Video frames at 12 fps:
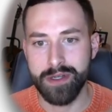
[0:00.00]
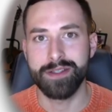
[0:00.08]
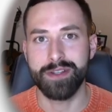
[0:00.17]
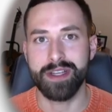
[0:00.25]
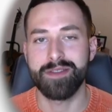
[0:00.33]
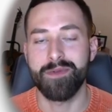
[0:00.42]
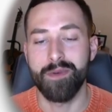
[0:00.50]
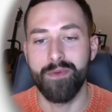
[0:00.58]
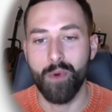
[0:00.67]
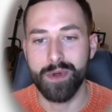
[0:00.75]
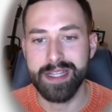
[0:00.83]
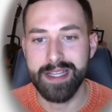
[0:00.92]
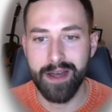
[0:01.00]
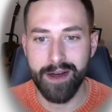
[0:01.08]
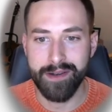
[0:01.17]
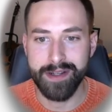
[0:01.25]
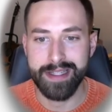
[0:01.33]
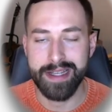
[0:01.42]
just for
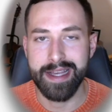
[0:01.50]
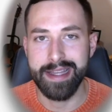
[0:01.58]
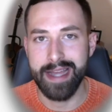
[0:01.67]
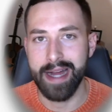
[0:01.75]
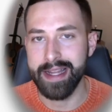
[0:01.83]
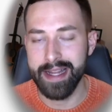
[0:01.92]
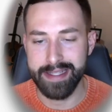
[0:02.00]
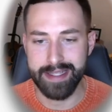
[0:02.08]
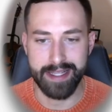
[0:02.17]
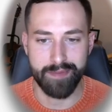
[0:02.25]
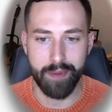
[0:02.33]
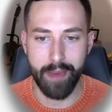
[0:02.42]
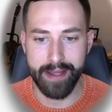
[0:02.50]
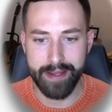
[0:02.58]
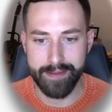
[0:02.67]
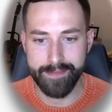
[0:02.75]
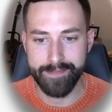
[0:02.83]
$14.99 per month.